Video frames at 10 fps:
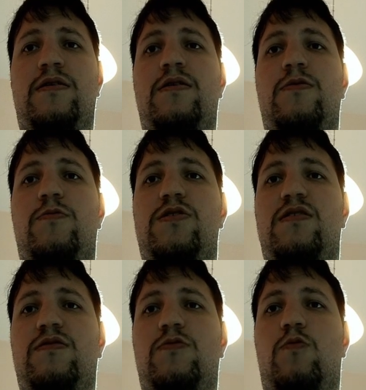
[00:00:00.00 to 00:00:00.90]
which
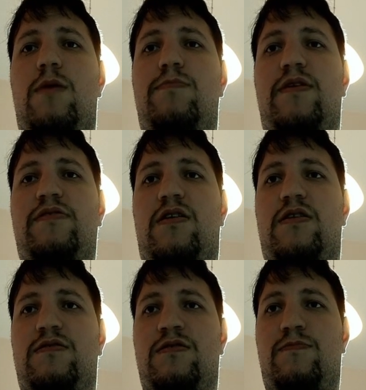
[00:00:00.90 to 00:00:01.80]
is 1 plus r
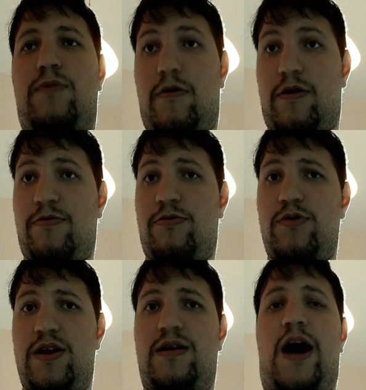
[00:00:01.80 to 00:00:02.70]
to the power of
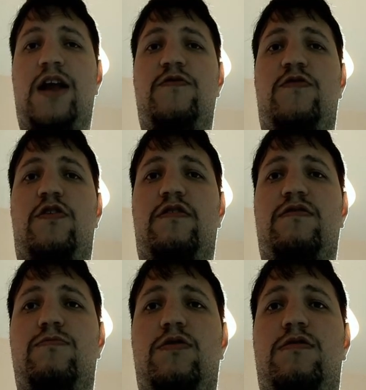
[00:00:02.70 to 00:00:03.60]
3, and of course
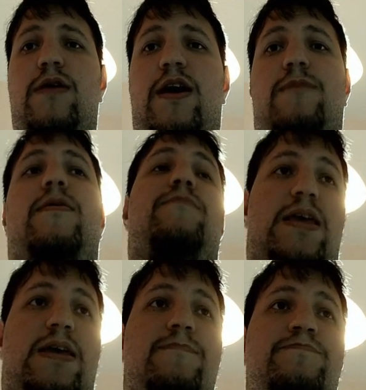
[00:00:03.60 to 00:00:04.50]
multiplied by
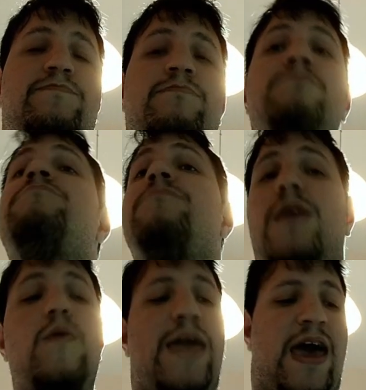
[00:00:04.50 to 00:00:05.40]
p.
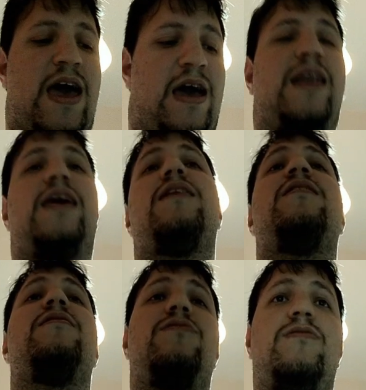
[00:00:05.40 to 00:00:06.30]
Okay, and I
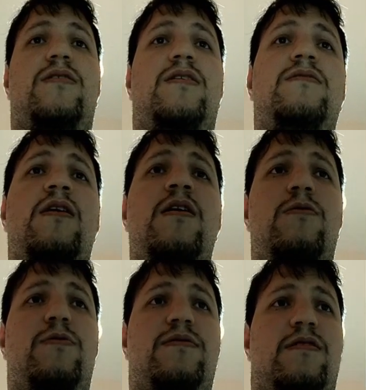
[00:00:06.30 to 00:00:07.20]
can do this
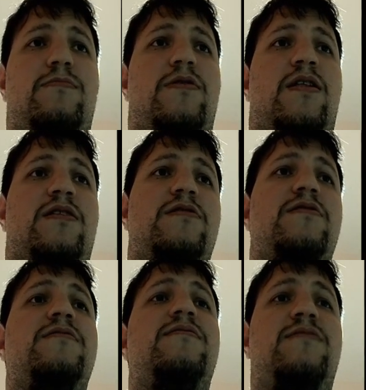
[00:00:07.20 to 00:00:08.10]
with several
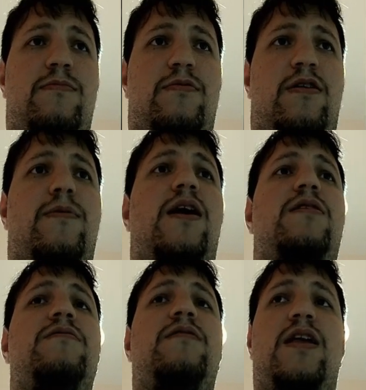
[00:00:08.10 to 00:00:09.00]
years, several
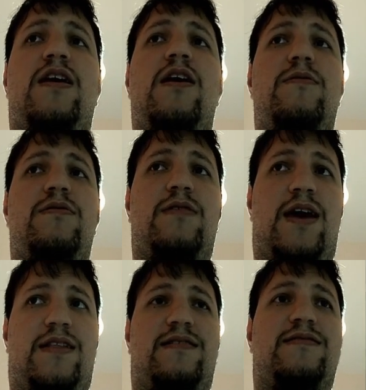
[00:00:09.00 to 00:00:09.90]
values, and I'm going to
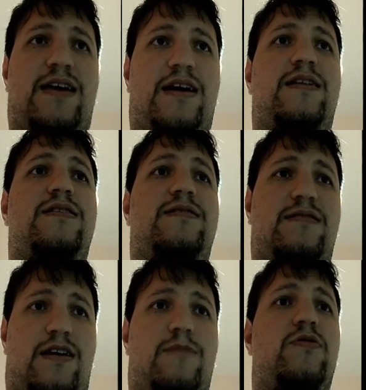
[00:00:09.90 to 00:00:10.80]
get exactly the
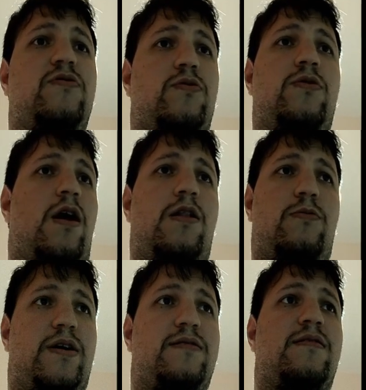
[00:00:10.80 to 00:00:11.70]
same result
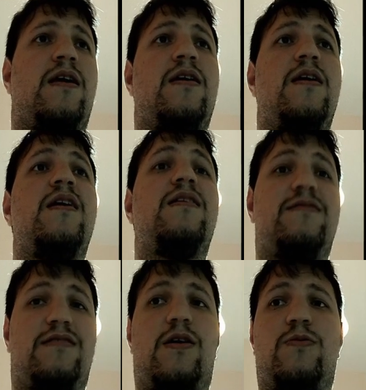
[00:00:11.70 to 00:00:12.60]
always.
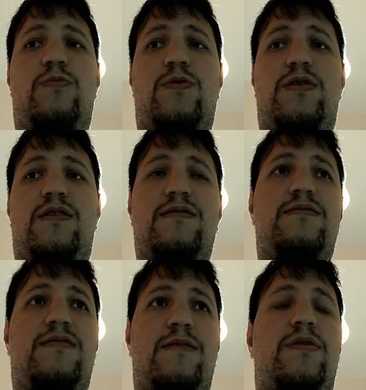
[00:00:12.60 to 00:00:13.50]
So with these
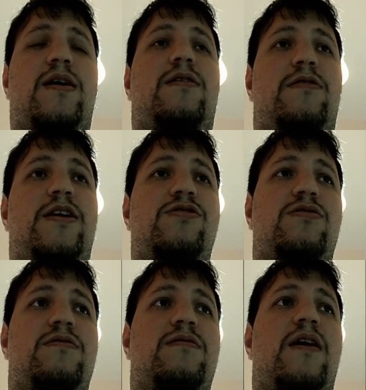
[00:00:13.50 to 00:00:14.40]
simple
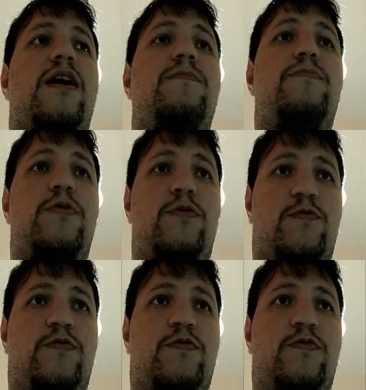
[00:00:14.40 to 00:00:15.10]
calculations, I prove